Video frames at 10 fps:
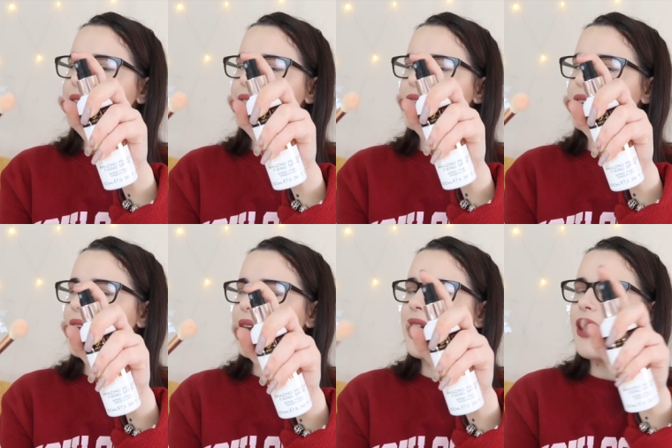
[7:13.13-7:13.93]
It's the
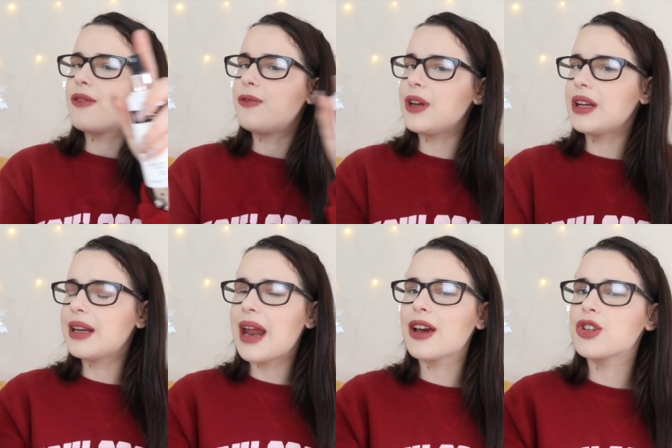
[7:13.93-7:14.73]
year of
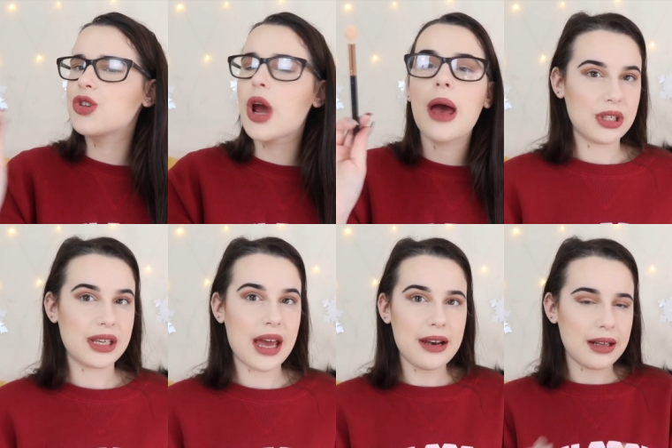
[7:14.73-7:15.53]
feeling extra. Once
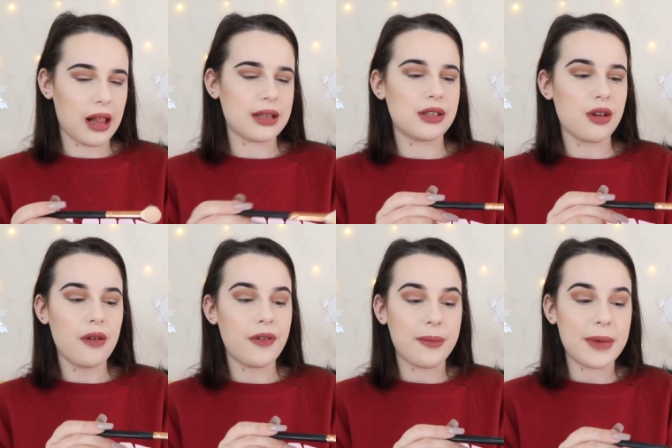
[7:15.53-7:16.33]
again, glasses
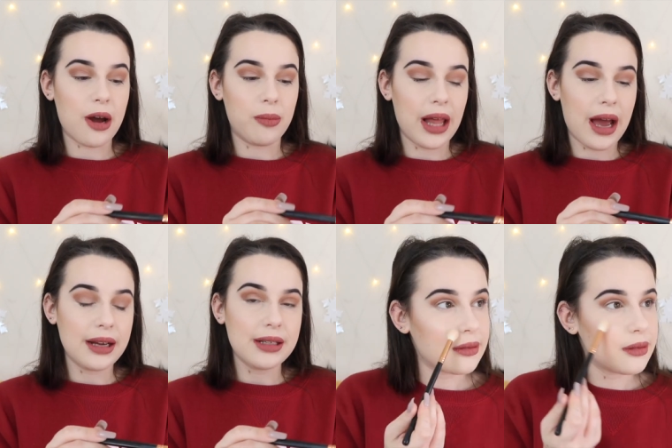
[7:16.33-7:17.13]
off. I'm now
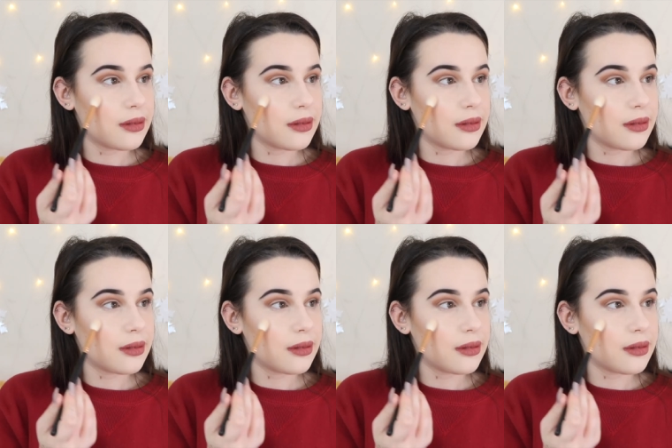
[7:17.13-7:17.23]
blind.